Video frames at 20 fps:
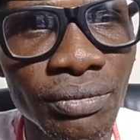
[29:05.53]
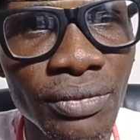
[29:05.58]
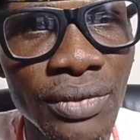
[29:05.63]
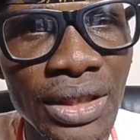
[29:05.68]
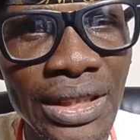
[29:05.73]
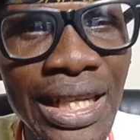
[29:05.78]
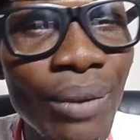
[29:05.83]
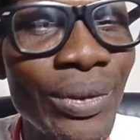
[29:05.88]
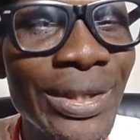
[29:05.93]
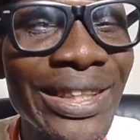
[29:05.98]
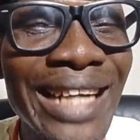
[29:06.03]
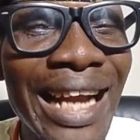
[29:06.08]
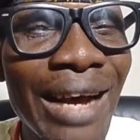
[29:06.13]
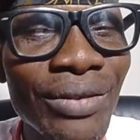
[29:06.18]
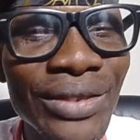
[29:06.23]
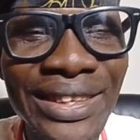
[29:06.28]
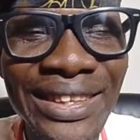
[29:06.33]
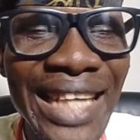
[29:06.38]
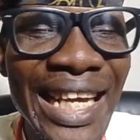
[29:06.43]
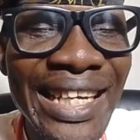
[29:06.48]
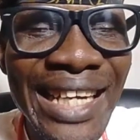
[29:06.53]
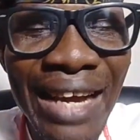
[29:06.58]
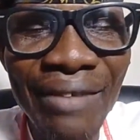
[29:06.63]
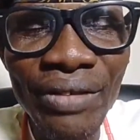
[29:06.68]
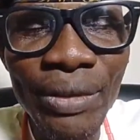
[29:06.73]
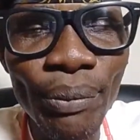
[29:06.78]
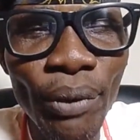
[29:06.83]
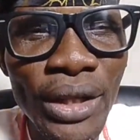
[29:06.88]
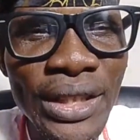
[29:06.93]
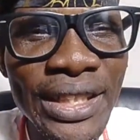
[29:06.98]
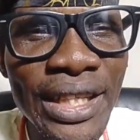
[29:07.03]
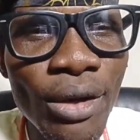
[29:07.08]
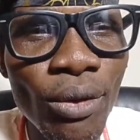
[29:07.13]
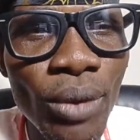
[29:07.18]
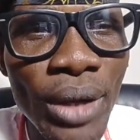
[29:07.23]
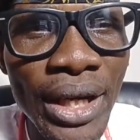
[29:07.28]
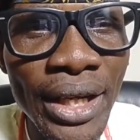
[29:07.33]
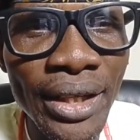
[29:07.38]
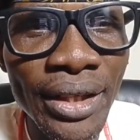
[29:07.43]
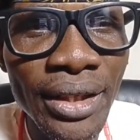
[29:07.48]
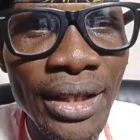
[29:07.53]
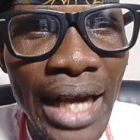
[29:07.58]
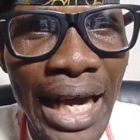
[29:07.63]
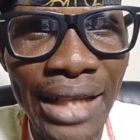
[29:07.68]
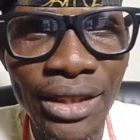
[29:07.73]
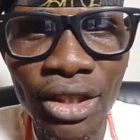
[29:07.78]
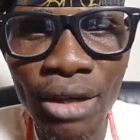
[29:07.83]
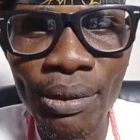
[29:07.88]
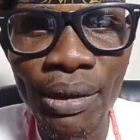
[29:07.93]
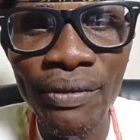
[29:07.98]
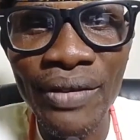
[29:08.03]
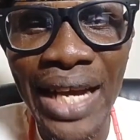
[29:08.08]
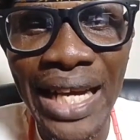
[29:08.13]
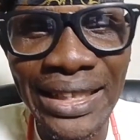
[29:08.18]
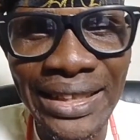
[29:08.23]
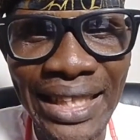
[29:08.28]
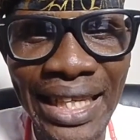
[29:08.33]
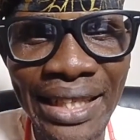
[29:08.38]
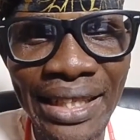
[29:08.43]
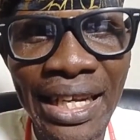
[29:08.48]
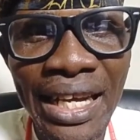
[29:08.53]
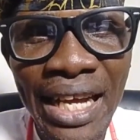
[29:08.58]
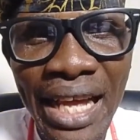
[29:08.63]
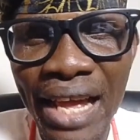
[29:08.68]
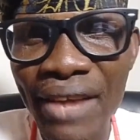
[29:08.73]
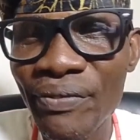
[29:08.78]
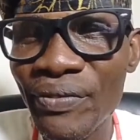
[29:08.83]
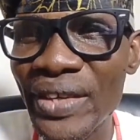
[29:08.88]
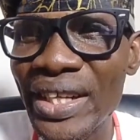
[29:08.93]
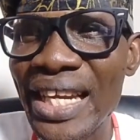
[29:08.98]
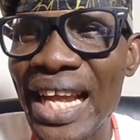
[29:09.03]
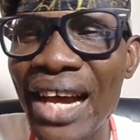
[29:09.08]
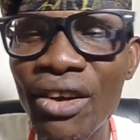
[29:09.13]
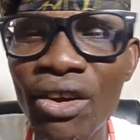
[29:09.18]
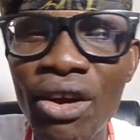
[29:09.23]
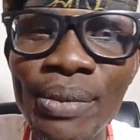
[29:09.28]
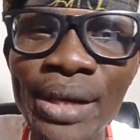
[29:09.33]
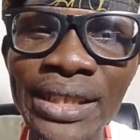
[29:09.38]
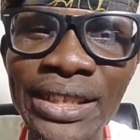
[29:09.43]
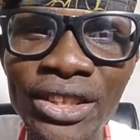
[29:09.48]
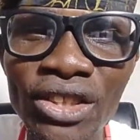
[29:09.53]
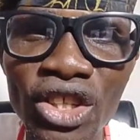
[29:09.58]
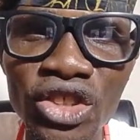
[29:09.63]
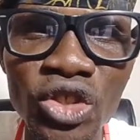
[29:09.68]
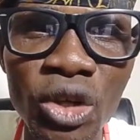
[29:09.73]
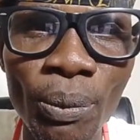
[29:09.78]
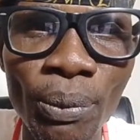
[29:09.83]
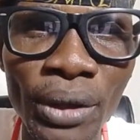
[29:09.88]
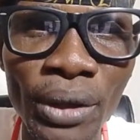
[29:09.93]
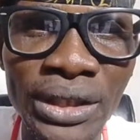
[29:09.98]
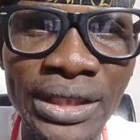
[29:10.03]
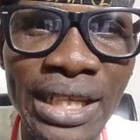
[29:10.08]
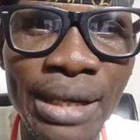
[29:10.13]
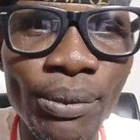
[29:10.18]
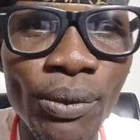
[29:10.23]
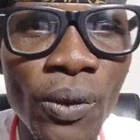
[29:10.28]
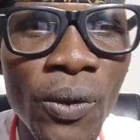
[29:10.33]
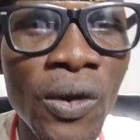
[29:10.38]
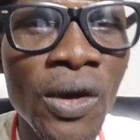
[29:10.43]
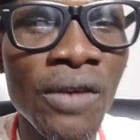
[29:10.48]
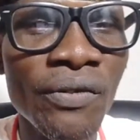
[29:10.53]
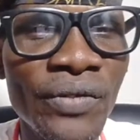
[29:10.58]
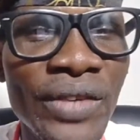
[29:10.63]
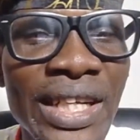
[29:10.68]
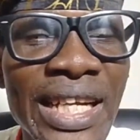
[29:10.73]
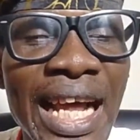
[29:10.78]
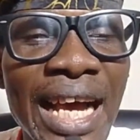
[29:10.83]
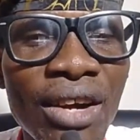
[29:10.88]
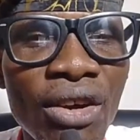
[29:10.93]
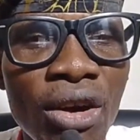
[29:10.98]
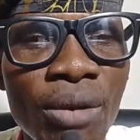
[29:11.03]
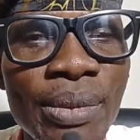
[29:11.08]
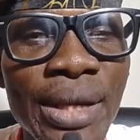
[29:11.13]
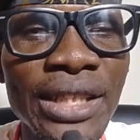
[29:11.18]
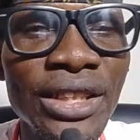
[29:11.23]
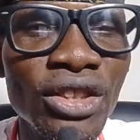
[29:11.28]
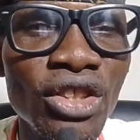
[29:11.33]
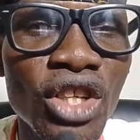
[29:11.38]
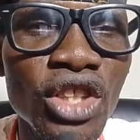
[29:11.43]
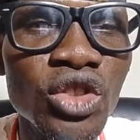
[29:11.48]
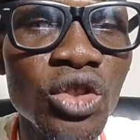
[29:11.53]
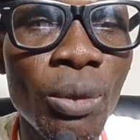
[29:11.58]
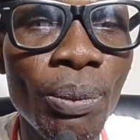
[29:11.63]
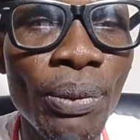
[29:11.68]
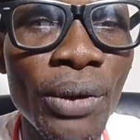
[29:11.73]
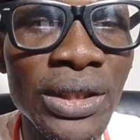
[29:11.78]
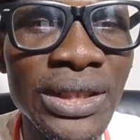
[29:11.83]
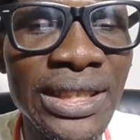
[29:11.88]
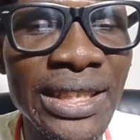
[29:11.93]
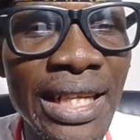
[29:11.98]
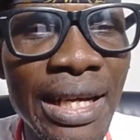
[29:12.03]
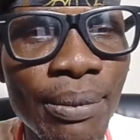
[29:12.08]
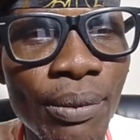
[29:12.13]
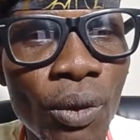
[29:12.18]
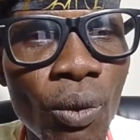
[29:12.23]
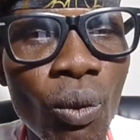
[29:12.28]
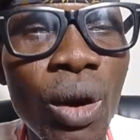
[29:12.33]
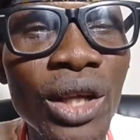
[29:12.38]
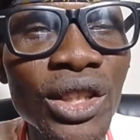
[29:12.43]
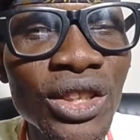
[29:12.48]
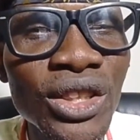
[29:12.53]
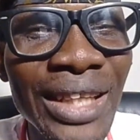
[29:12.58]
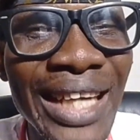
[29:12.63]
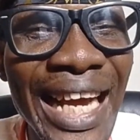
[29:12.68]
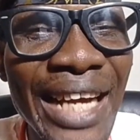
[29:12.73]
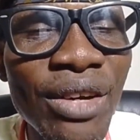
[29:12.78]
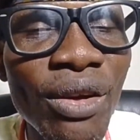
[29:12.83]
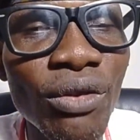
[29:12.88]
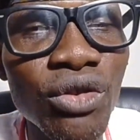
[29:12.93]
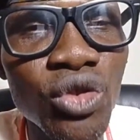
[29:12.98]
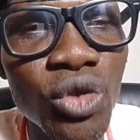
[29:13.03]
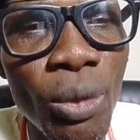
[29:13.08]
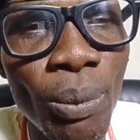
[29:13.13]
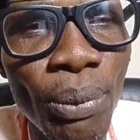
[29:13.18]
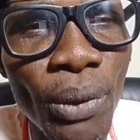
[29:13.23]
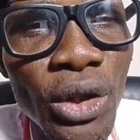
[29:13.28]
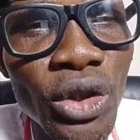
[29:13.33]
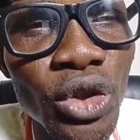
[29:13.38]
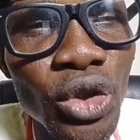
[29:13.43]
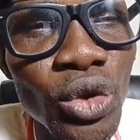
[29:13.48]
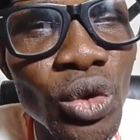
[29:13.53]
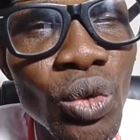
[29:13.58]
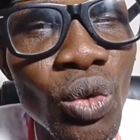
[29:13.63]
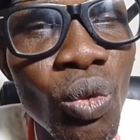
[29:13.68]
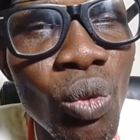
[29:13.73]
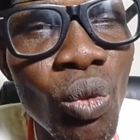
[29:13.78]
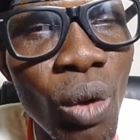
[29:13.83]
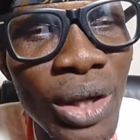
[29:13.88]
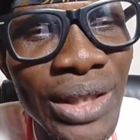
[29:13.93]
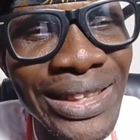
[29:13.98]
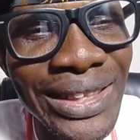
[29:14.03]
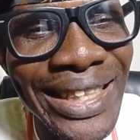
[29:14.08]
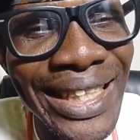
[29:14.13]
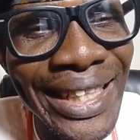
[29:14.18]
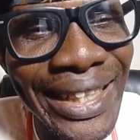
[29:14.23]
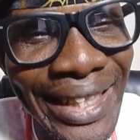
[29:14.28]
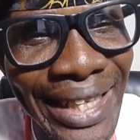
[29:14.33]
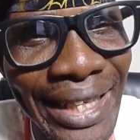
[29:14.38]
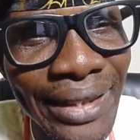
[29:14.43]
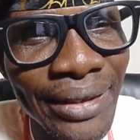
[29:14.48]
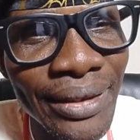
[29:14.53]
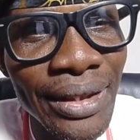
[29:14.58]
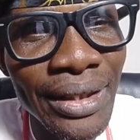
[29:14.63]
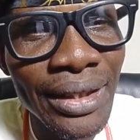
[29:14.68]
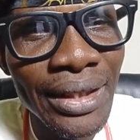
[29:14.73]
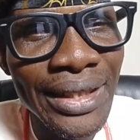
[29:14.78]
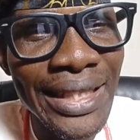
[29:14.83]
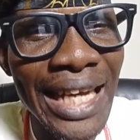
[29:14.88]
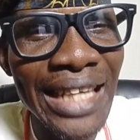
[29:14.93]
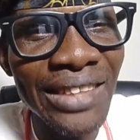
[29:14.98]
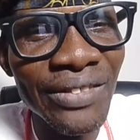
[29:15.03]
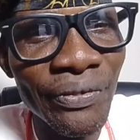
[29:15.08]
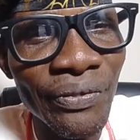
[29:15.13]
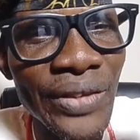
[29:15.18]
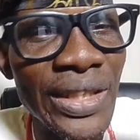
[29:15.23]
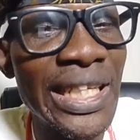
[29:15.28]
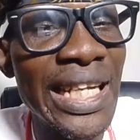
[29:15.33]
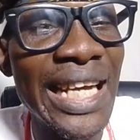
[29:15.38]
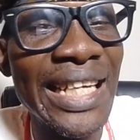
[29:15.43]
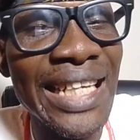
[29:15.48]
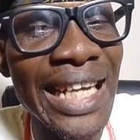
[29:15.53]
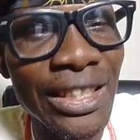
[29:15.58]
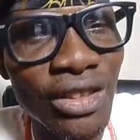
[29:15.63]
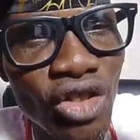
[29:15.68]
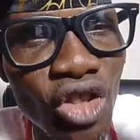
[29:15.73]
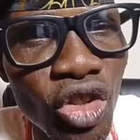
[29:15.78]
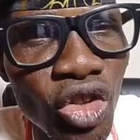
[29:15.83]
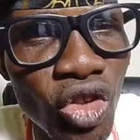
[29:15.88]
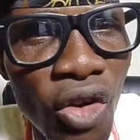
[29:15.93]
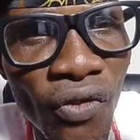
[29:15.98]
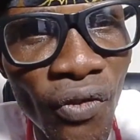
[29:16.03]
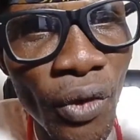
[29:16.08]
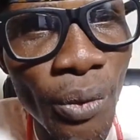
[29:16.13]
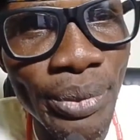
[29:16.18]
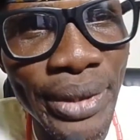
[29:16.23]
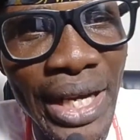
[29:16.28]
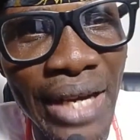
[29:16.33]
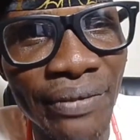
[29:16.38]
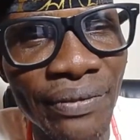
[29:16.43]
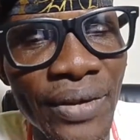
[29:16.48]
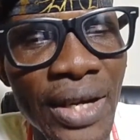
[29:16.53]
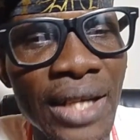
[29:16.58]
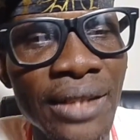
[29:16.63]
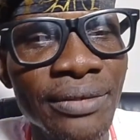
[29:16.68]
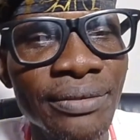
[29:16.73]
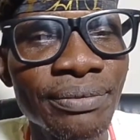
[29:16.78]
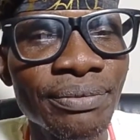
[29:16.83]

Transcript: they will have sent everybody away. And some of you are saying, Finland government did not support them. Finland government did not support them. What kind of support do you want again that the Finland has not done for Biafra?